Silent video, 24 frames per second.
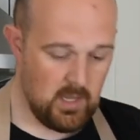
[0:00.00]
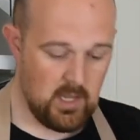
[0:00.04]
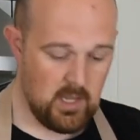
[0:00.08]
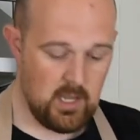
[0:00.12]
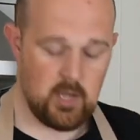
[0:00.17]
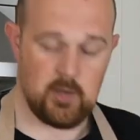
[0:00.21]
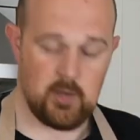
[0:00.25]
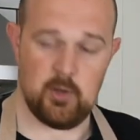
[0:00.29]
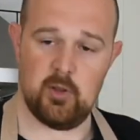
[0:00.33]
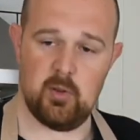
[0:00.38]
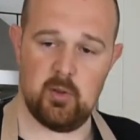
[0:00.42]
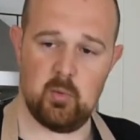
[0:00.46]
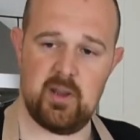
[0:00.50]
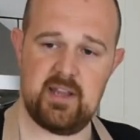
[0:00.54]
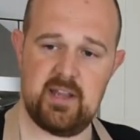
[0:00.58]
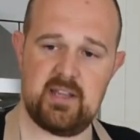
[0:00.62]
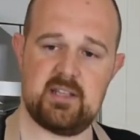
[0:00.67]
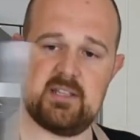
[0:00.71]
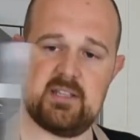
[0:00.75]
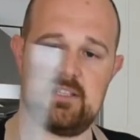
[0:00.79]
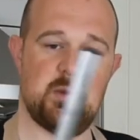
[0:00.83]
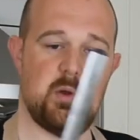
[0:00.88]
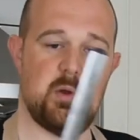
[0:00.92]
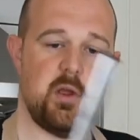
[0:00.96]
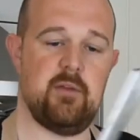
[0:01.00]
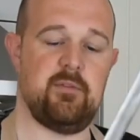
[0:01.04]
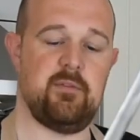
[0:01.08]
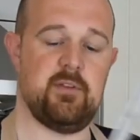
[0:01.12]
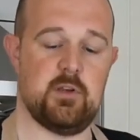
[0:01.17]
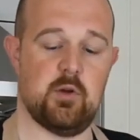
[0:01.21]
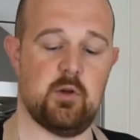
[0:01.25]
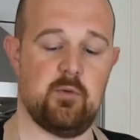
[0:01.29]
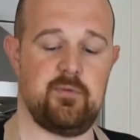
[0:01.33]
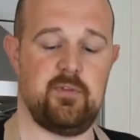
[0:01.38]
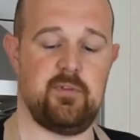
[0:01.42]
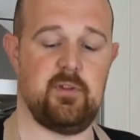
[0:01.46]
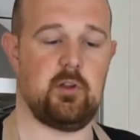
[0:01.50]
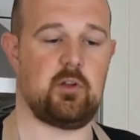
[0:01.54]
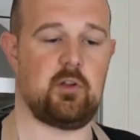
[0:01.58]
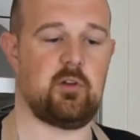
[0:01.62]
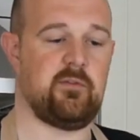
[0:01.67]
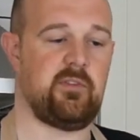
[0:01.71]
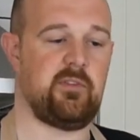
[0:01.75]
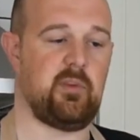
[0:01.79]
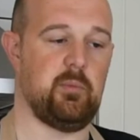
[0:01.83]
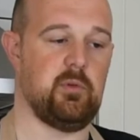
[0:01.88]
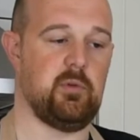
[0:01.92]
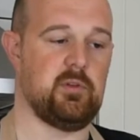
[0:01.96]
Another way you can do it, if you don't feel
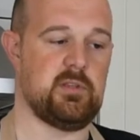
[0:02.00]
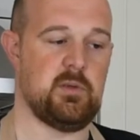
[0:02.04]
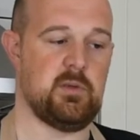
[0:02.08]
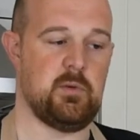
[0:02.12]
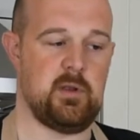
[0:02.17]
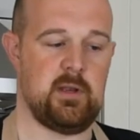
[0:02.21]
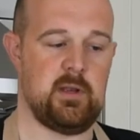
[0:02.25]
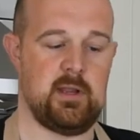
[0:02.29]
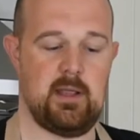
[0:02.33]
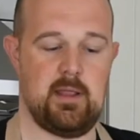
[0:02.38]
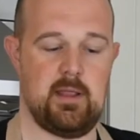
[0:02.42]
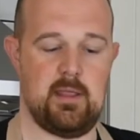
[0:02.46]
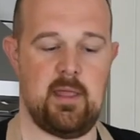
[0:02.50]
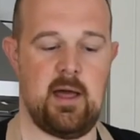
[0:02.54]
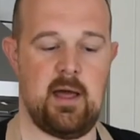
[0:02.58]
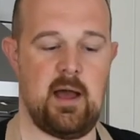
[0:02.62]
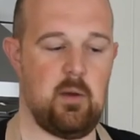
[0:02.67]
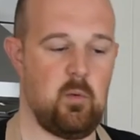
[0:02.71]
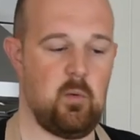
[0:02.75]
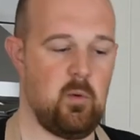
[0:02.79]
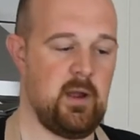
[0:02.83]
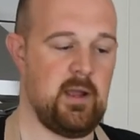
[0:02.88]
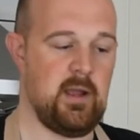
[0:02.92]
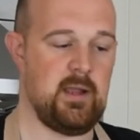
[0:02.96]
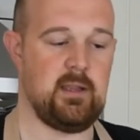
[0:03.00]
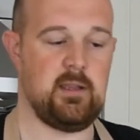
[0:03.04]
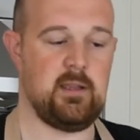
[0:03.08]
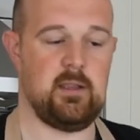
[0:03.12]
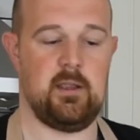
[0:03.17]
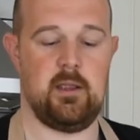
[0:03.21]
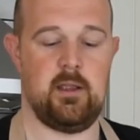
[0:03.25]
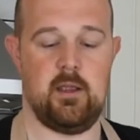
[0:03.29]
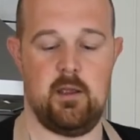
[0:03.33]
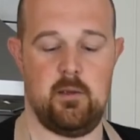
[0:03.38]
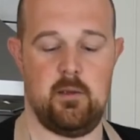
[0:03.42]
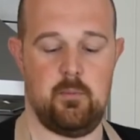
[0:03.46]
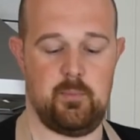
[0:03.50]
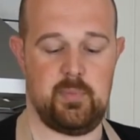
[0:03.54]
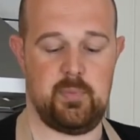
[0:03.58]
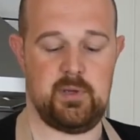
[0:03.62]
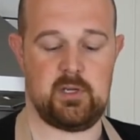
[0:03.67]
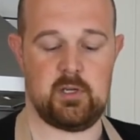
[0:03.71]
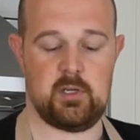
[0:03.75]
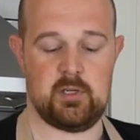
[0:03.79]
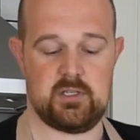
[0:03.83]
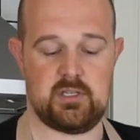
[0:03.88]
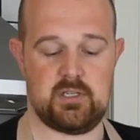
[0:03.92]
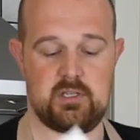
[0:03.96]
comfortable doing it that way
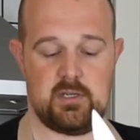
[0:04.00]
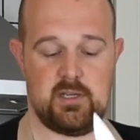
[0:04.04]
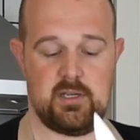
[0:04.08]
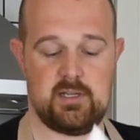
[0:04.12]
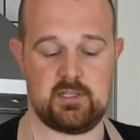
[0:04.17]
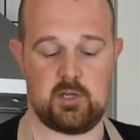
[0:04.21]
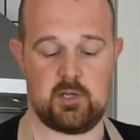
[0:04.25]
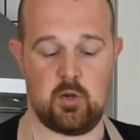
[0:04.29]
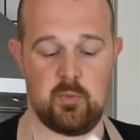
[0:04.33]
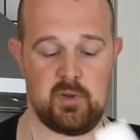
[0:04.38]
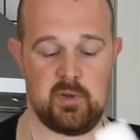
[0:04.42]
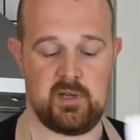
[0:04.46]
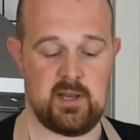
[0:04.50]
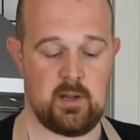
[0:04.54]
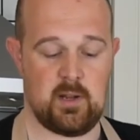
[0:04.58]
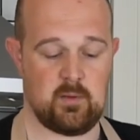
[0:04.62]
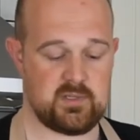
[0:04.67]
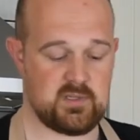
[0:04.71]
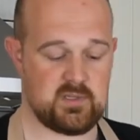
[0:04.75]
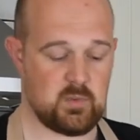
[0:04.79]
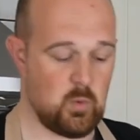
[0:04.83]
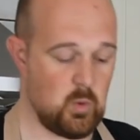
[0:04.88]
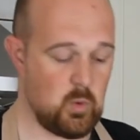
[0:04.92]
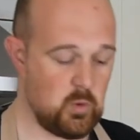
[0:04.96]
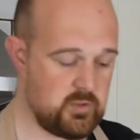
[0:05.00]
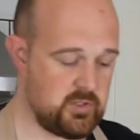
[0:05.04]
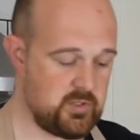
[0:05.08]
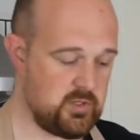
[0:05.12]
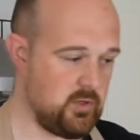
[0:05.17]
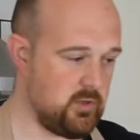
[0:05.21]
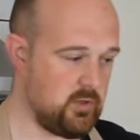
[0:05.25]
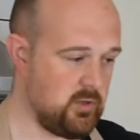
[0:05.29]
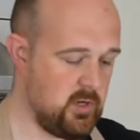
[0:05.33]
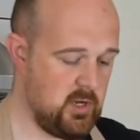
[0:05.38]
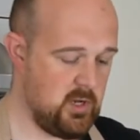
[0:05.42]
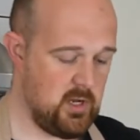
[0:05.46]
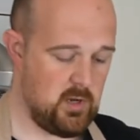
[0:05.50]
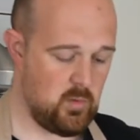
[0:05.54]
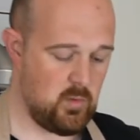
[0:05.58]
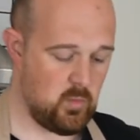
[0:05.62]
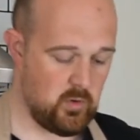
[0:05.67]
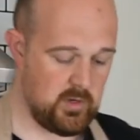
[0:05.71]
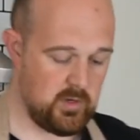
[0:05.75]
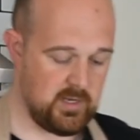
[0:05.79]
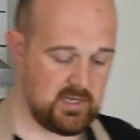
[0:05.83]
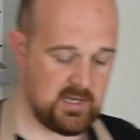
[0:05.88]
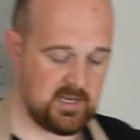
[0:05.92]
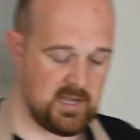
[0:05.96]
because it's coming down towards you,
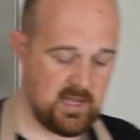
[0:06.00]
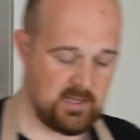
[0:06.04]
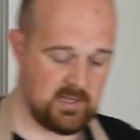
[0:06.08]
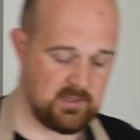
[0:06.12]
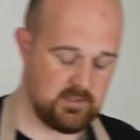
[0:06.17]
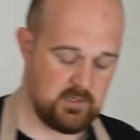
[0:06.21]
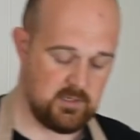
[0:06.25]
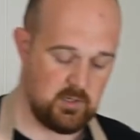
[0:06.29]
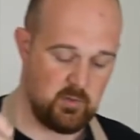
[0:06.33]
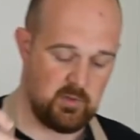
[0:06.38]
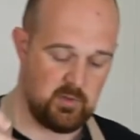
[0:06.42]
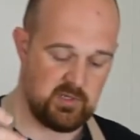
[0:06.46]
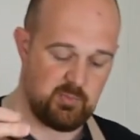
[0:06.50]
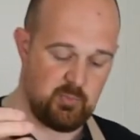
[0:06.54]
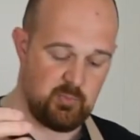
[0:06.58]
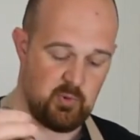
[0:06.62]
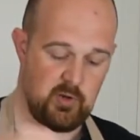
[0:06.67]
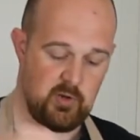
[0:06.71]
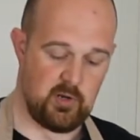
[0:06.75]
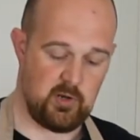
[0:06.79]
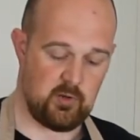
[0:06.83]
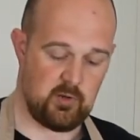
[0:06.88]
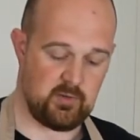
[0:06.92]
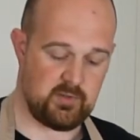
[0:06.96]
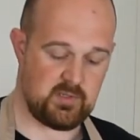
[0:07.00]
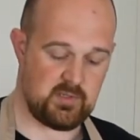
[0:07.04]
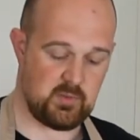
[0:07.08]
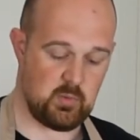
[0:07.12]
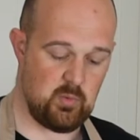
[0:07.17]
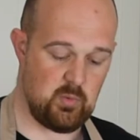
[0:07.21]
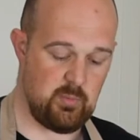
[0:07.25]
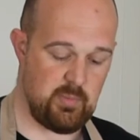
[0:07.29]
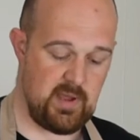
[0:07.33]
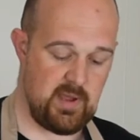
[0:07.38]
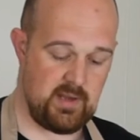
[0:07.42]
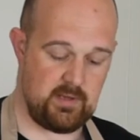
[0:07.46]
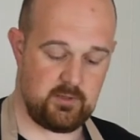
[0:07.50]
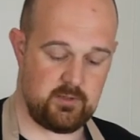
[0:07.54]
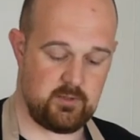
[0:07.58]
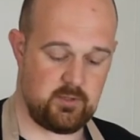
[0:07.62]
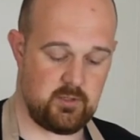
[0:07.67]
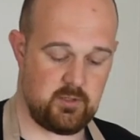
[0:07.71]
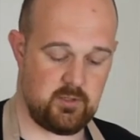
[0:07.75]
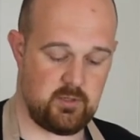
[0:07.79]
what you can do is put it onto a bench.